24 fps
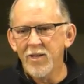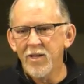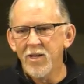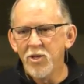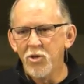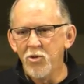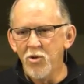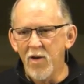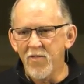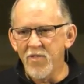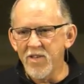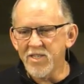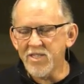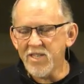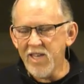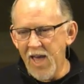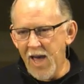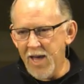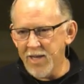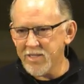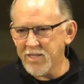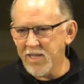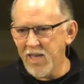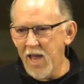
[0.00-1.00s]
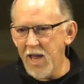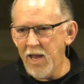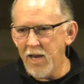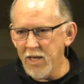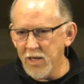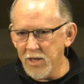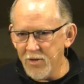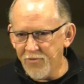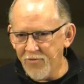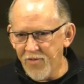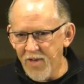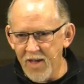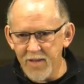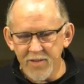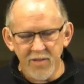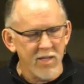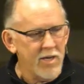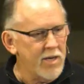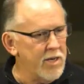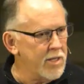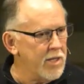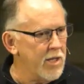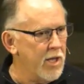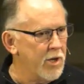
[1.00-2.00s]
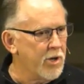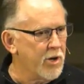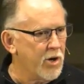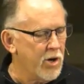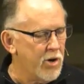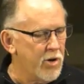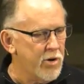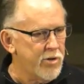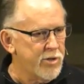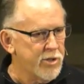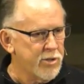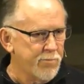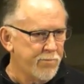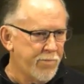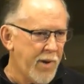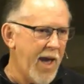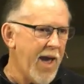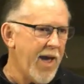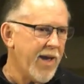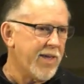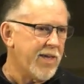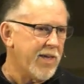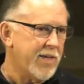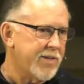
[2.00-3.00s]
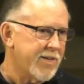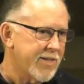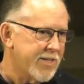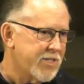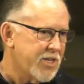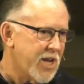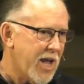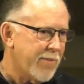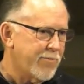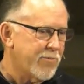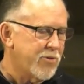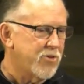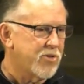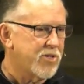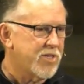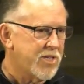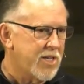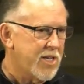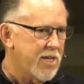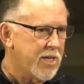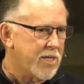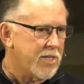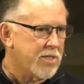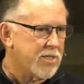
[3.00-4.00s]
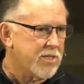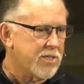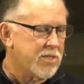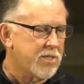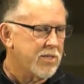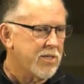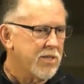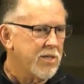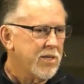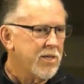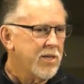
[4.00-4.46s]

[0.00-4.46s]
you have this cascading effect that occurs back into chapter 6